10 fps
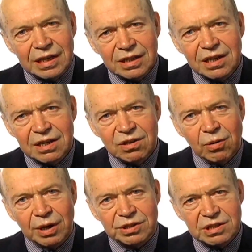it can
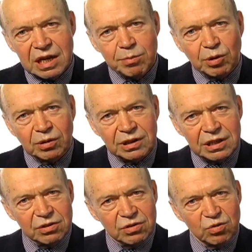go unstable
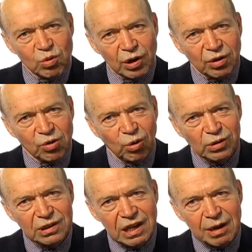either toward a
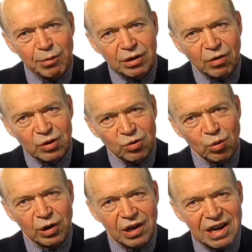cold climate or
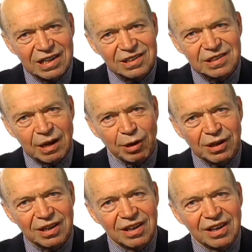toward a hot
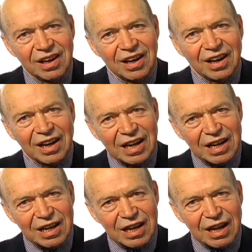climate.
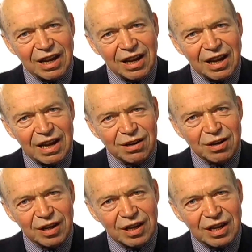
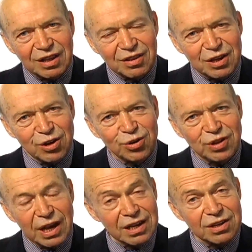And the Earth
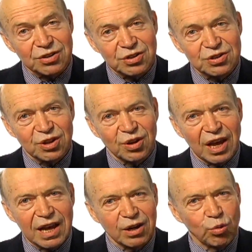has
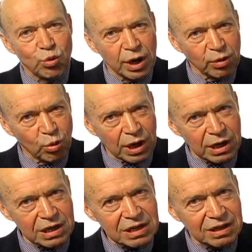had a
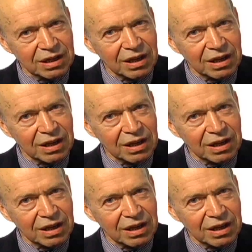runaway